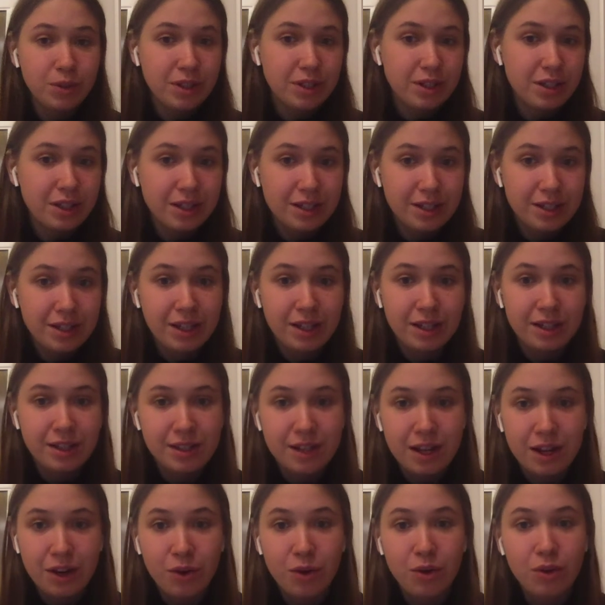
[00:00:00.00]
the skills
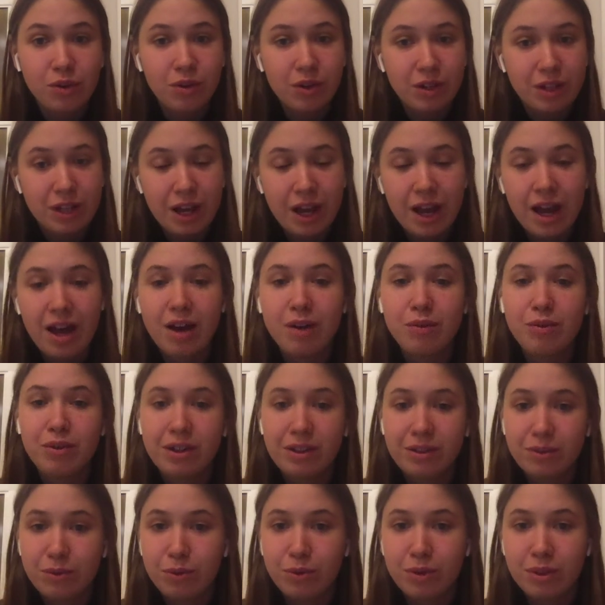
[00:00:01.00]
that you already have
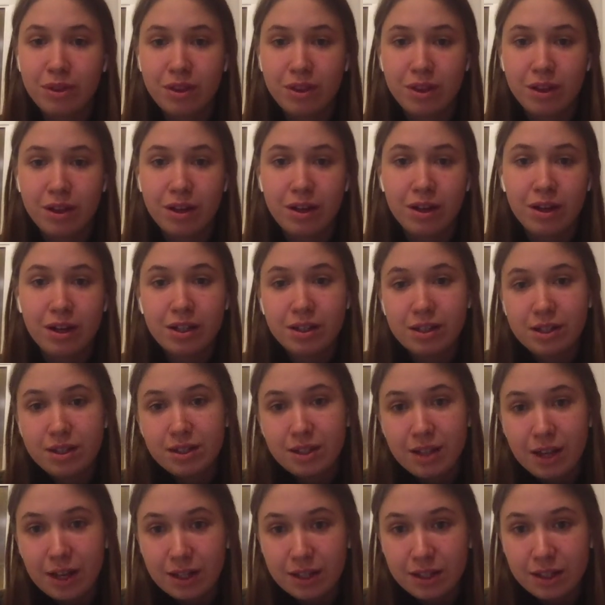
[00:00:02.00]
and with the
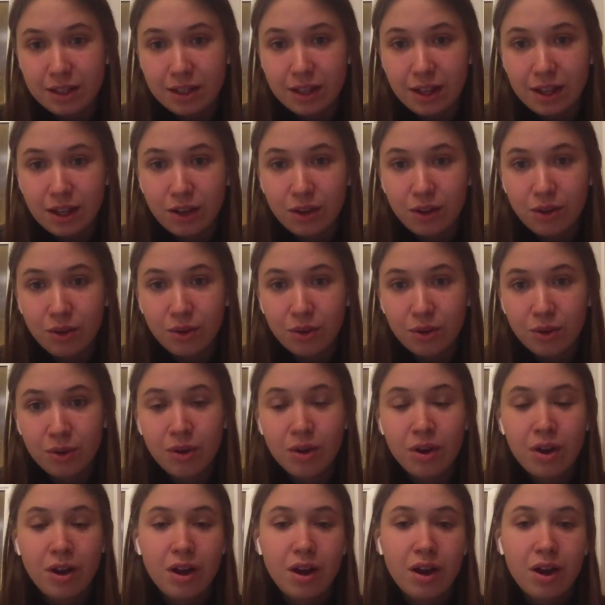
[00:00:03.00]
understanding that you
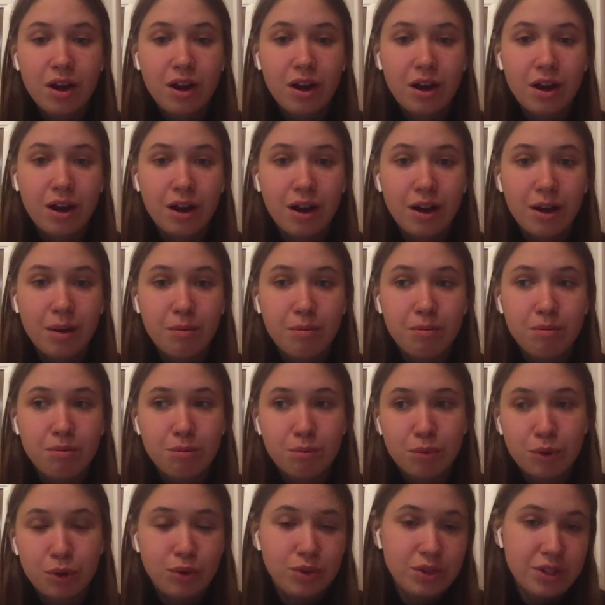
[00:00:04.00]

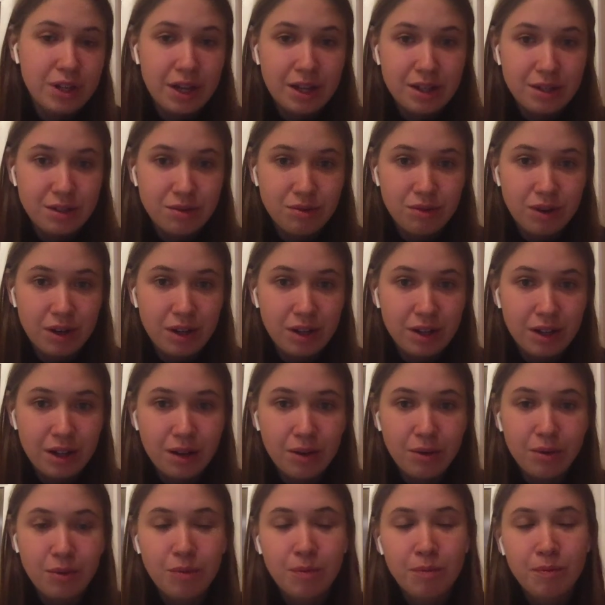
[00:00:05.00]
processed right
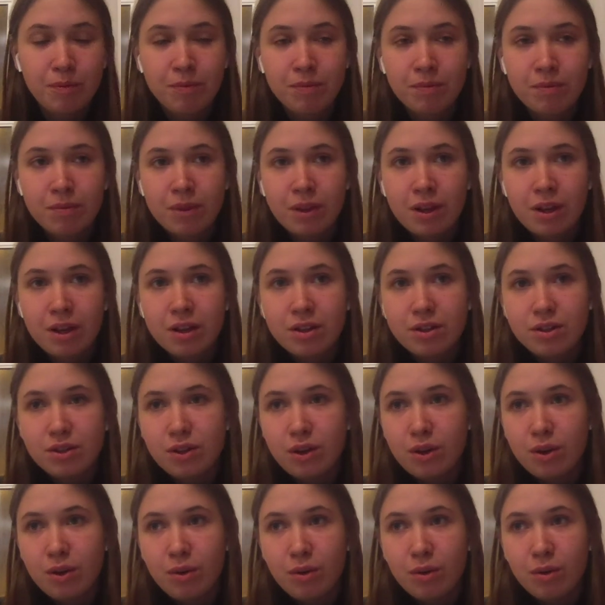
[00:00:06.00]
now.
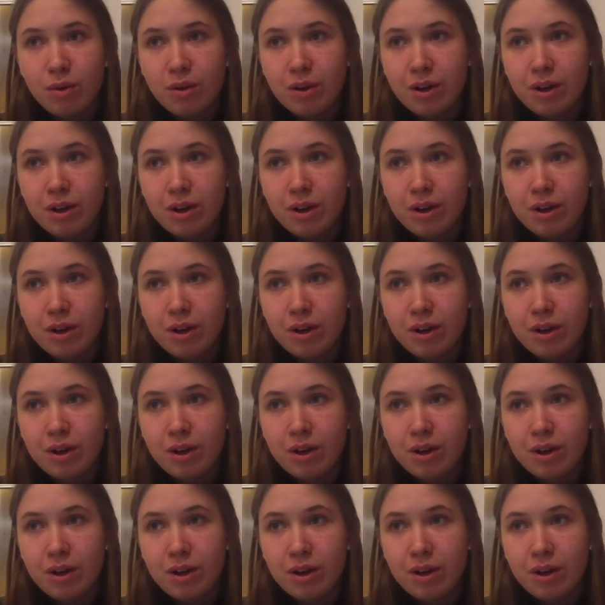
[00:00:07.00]
So